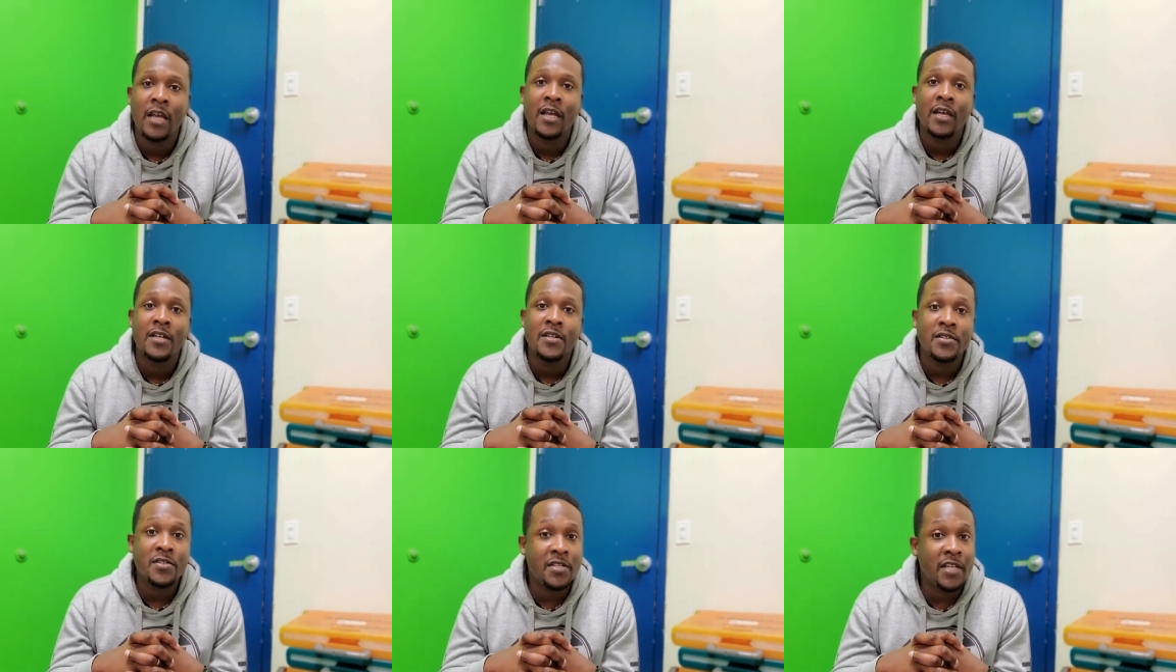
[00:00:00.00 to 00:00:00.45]

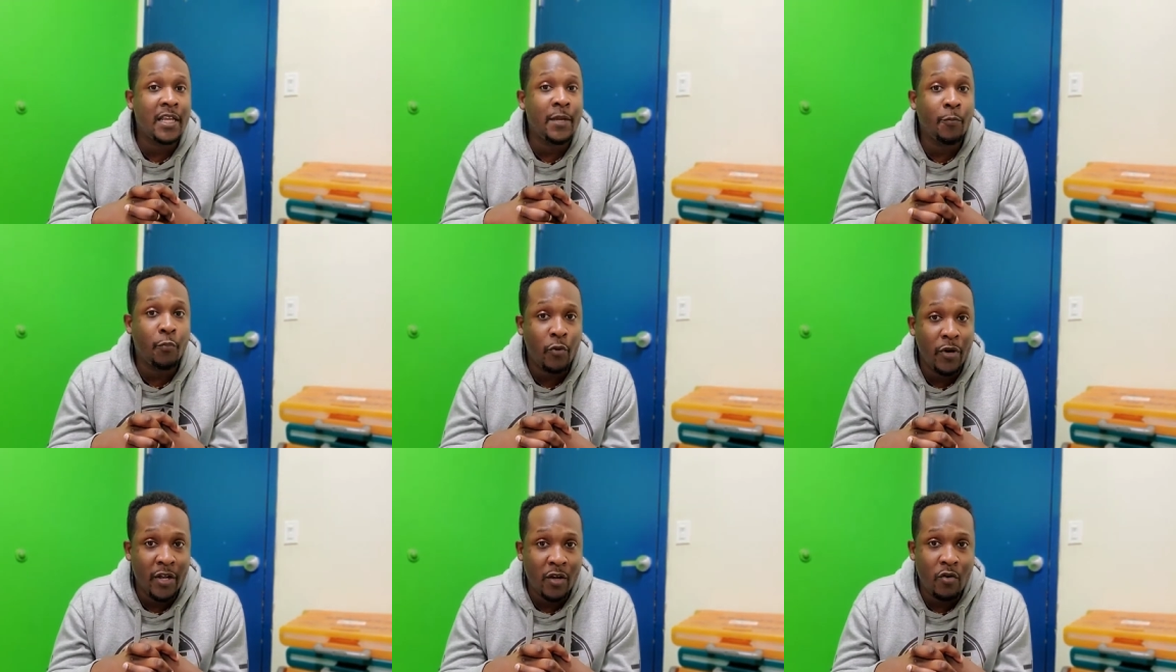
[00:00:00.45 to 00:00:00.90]
seem
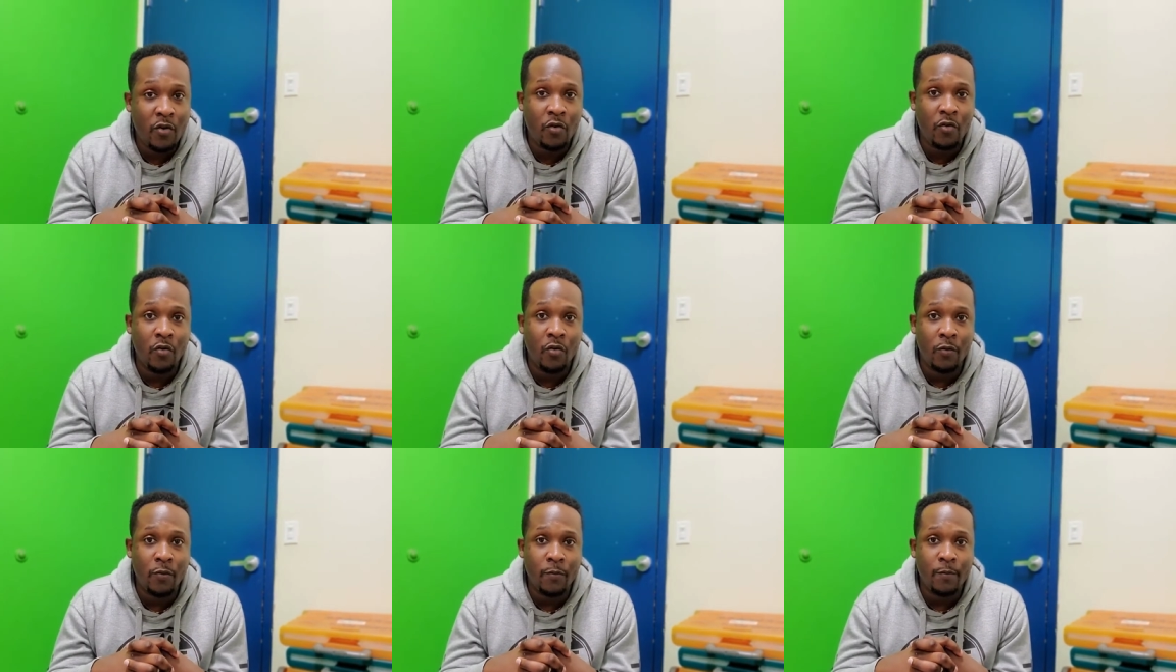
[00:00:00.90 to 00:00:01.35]
pretty
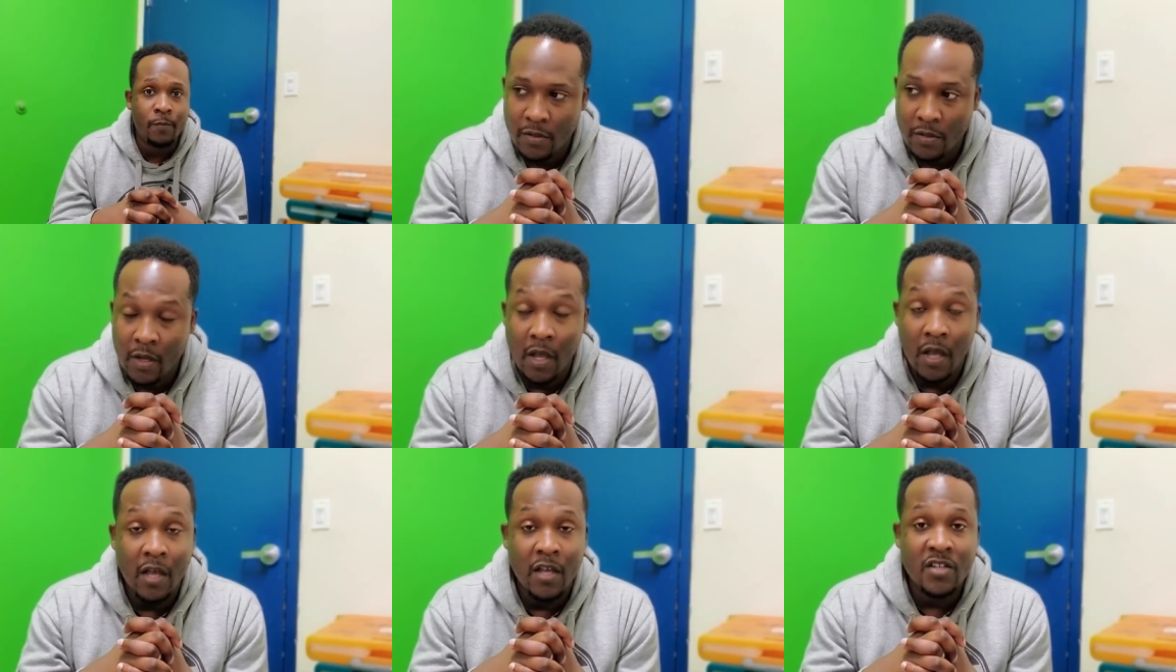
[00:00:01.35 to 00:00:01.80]
cool.
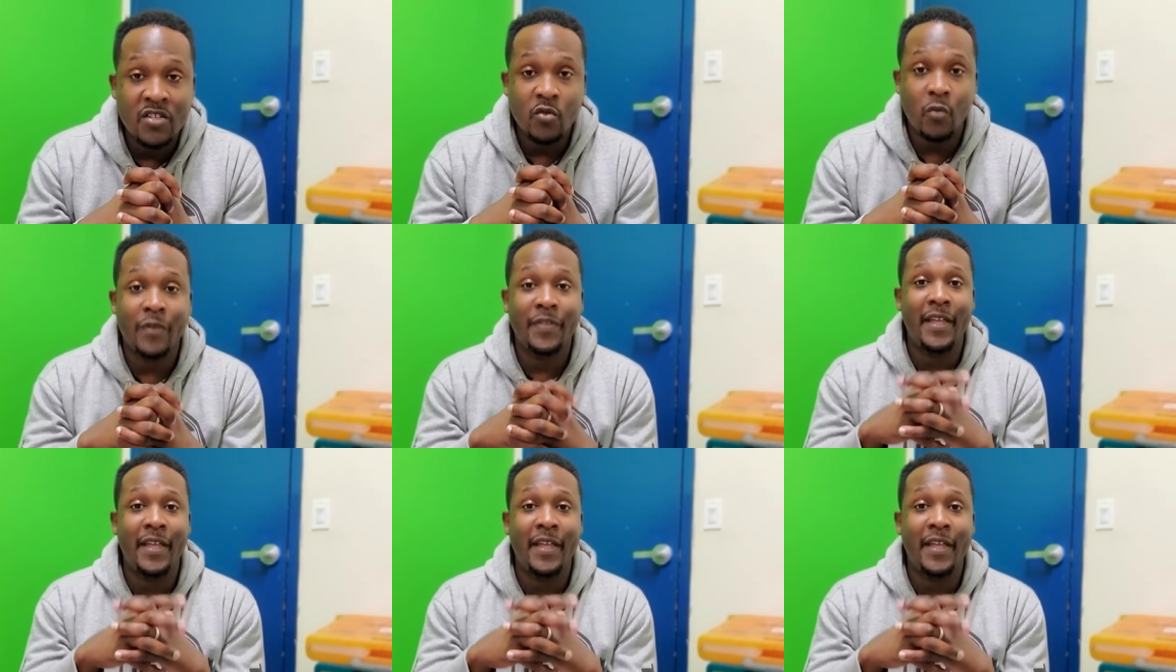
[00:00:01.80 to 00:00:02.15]
So when